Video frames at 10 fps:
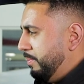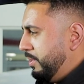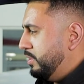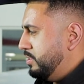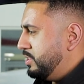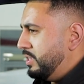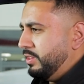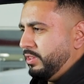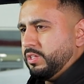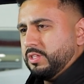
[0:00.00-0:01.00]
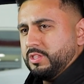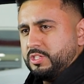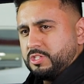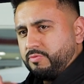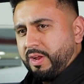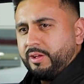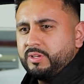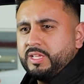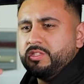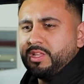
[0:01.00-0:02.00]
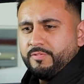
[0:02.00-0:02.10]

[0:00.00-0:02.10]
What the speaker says: because the surroundings,